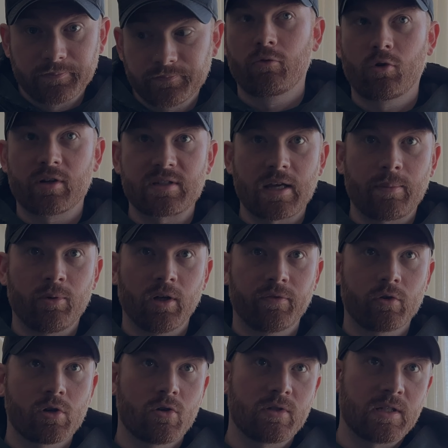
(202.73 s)
For example, if
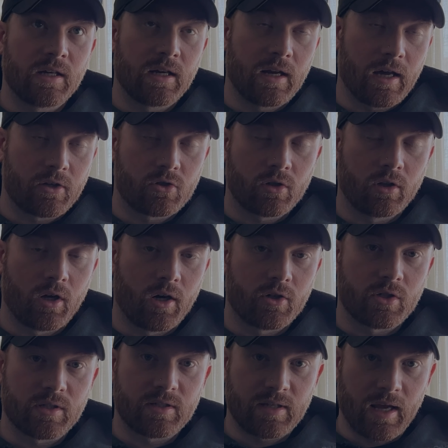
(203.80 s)
you're using an extra
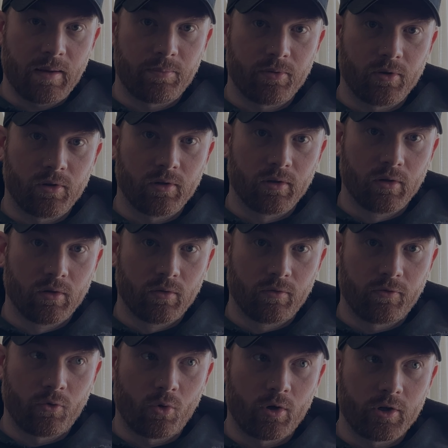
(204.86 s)
large sample
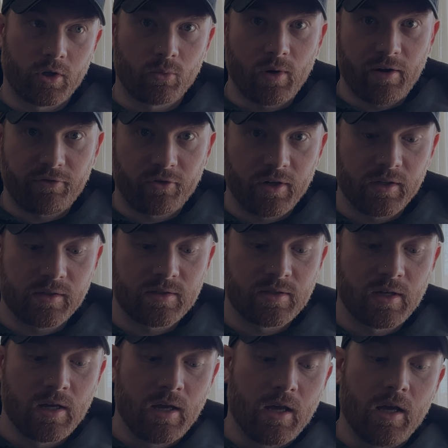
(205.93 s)
for your reference
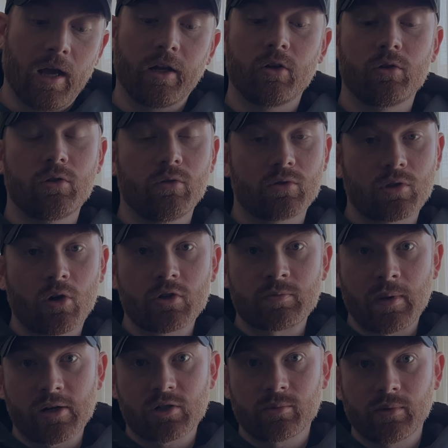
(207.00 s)
and you use those
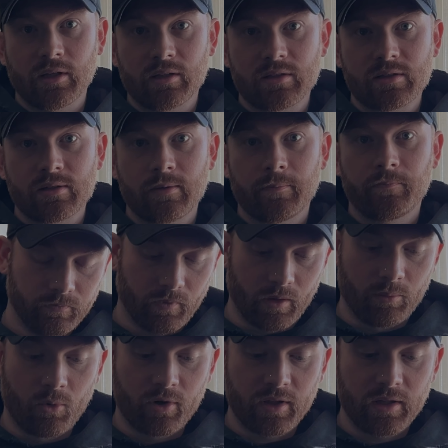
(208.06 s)
measurements,
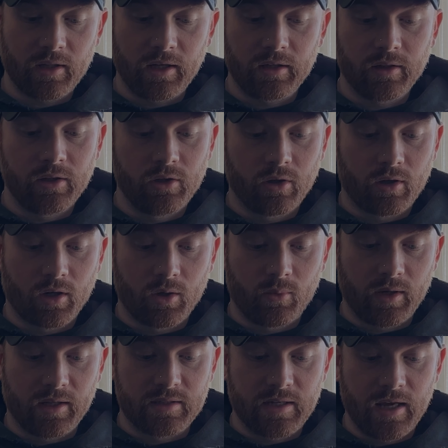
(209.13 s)
more than likely you're going to
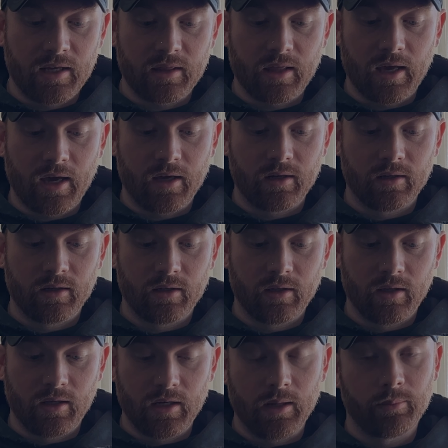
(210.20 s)
want to take that
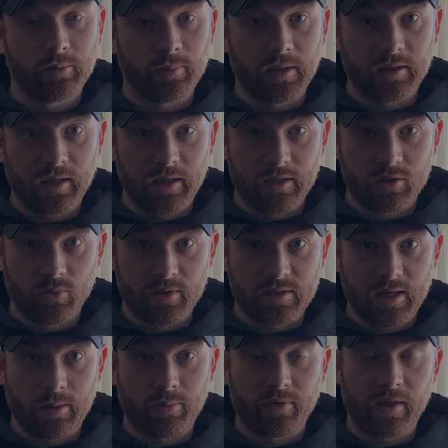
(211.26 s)
and implement that into a
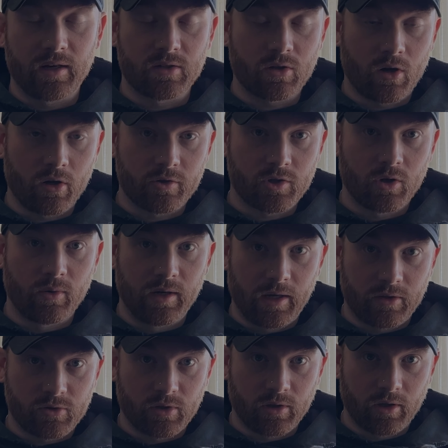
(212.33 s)
sample that is also an
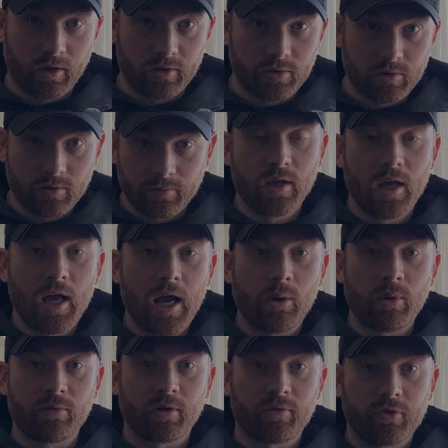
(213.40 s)
extra large.
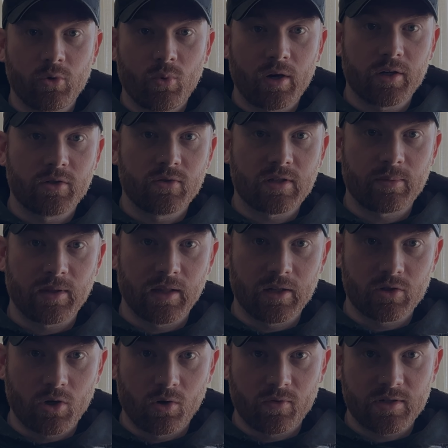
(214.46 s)
However, if you want to do something
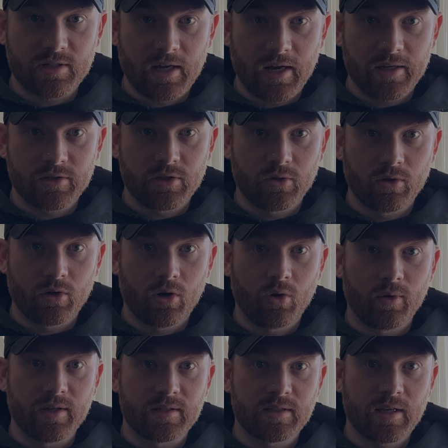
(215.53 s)
that's oversized, you can
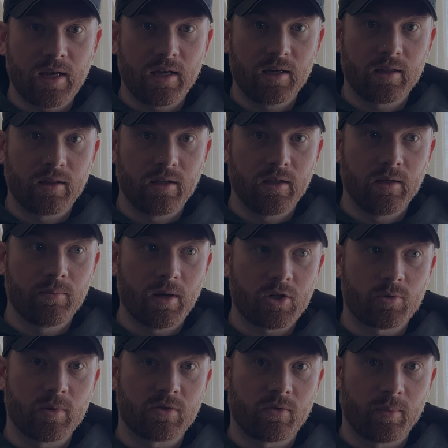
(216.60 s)
always take the
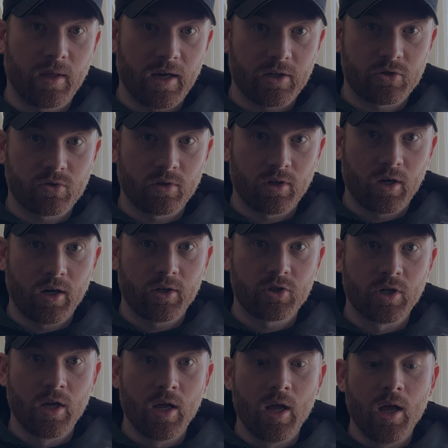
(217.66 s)
measurements from the extra
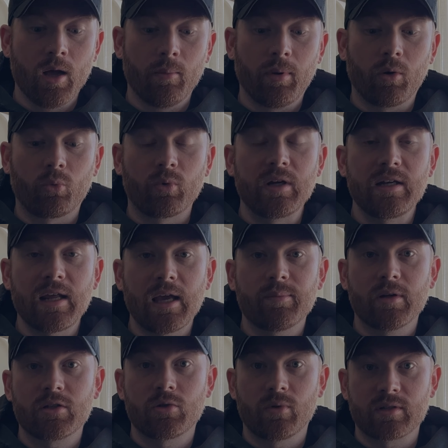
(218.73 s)
large, but
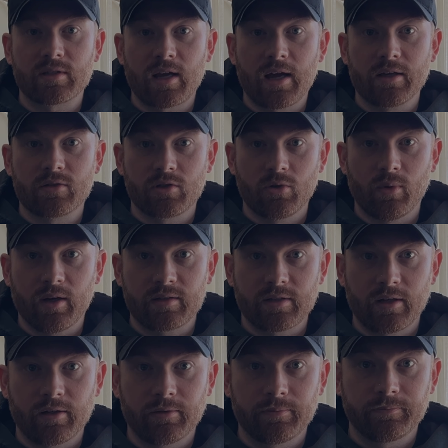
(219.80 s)
rename it to a size
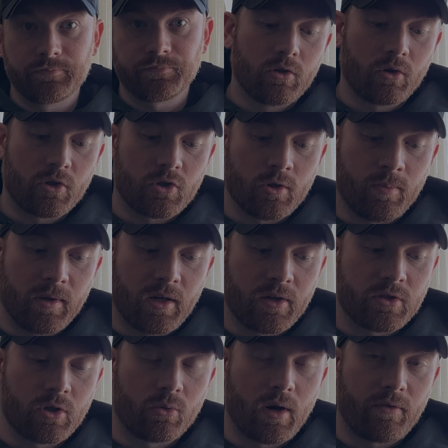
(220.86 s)
2XL. Don't assume
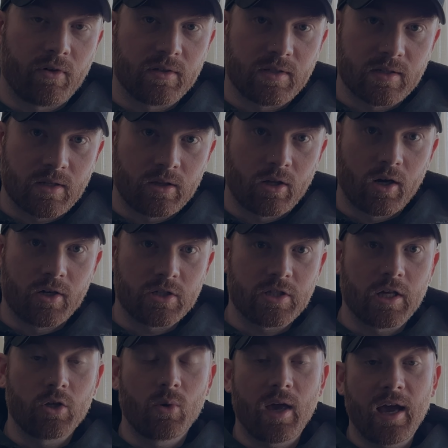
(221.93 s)
because your reference is a large
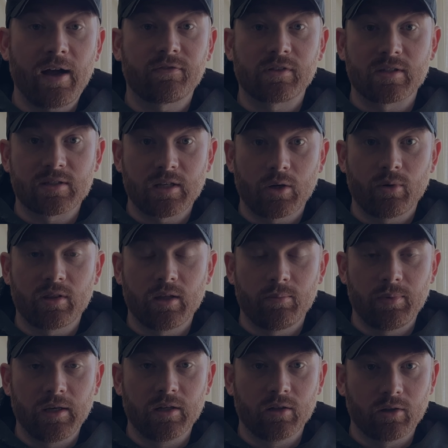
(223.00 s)
that you have to stick with it
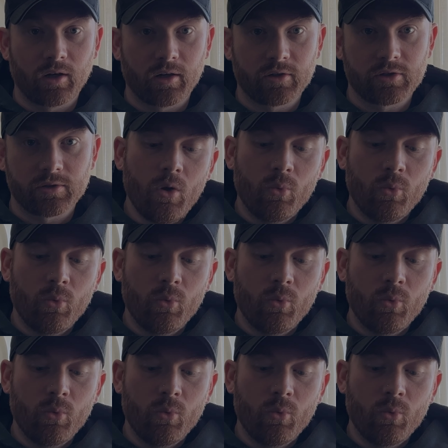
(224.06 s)
being a large.